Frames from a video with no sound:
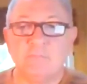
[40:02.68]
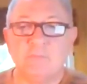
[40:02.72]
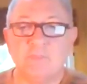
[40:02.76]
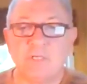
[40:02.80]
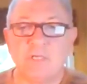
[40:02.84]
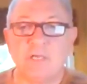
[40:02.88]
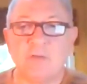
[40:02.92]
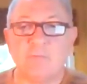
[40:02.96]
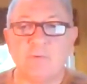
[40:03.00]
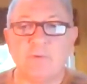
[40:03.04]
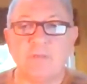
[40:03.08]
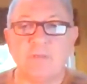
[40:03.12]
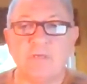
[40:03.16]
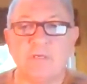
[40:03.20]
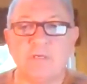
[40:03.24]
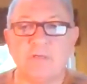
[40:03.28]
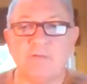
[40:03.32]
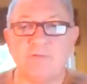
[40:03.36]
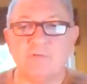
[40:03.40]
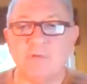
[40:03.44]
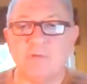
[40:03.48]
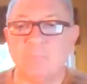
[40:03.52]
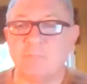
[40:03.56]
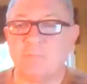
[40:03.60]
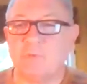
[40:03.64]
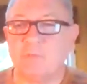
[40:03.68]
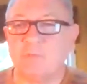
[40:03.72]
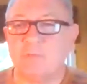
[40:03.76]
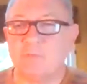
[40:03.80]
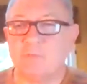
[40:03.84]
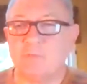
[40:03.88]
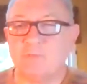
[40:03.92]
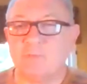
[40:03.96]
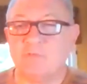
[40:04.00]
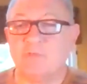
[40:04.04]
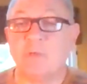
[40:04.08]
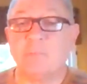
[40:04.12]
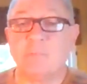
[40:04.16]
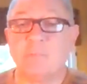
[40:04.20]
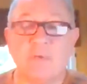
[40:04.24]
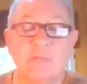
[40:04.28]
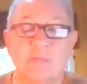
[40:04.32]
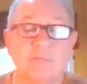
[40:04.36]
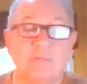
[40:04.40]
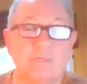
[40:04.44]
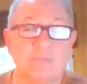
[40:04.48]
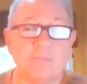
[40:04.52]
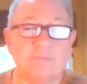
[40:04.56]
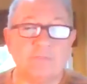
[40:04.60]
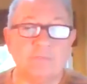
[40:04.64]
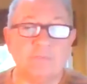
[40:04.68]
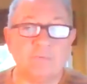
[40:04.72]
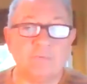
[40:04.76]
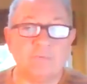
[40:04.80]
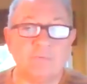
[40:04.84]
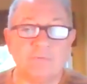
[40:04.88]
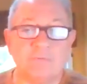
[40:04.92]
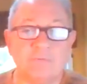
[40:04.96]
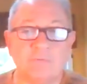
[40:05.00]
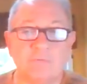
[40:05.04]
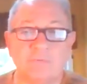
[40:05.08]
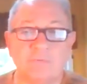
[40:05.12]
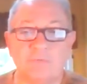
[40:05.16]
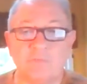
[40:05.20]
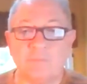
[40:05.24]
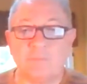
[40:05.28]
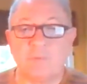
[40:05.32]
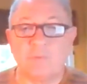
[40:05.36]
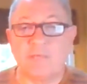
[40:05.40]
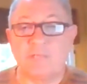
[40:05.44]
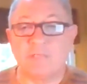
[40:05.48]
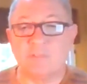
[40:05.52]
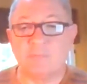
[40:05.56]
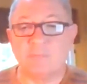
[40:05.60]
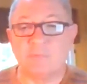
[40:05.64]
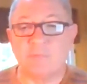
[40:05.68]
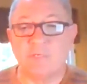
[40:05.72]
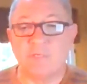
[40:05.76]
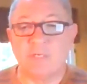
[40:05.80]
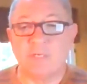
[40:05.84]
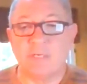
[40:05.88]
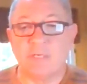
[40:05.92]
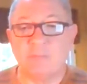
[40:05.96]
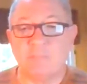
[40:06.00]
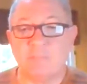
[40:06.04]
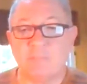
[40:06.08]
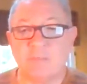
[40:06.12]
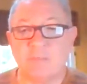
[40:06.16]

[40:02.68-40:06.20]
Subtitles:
get ready to jump on these two as soon as you possibly can,